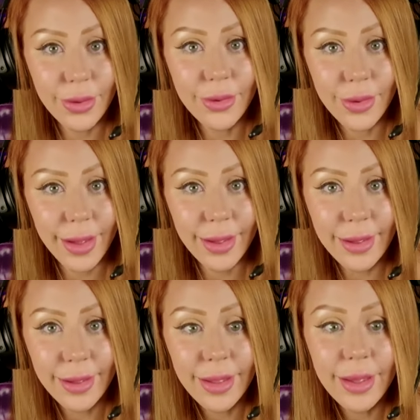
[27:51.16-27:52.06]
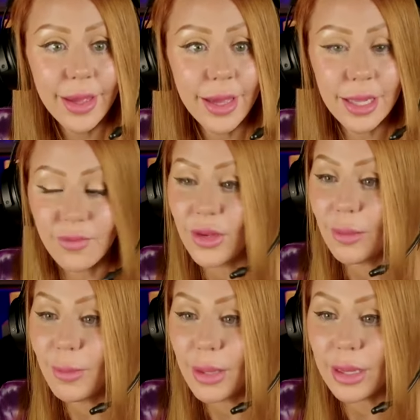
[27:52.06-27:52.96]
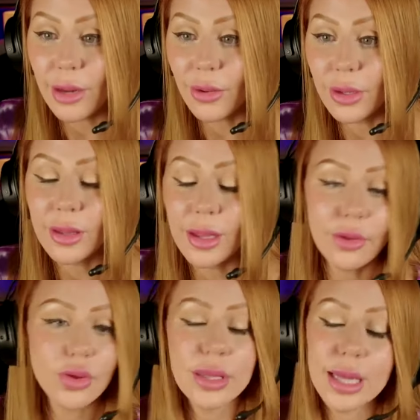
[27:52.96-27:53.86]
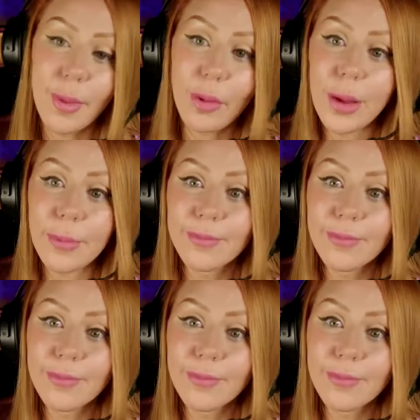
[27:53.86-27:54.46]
Okay? And if you need me again or anything, just email me.